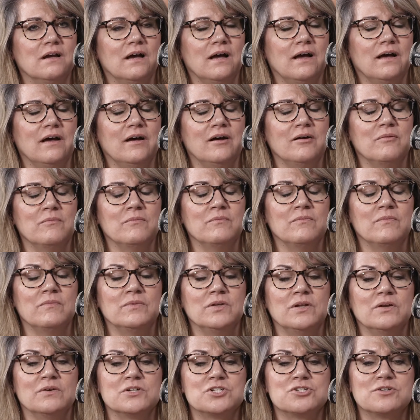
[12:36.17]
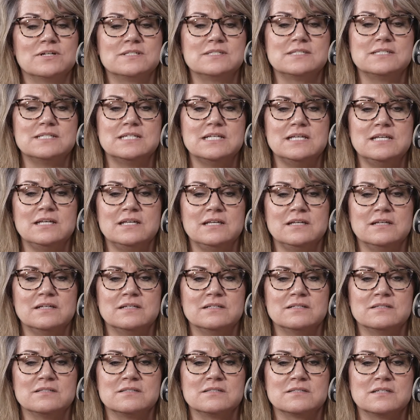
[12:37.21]
A trustee
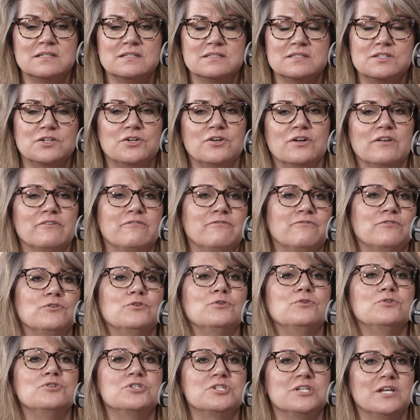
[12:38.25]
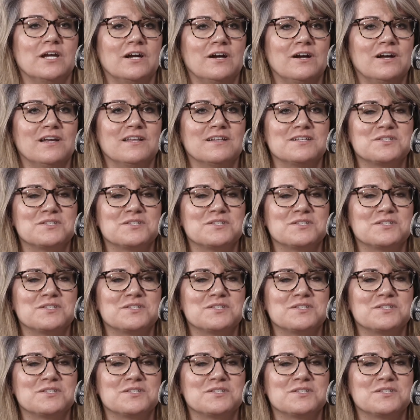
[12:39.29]
is considered a fiduciary.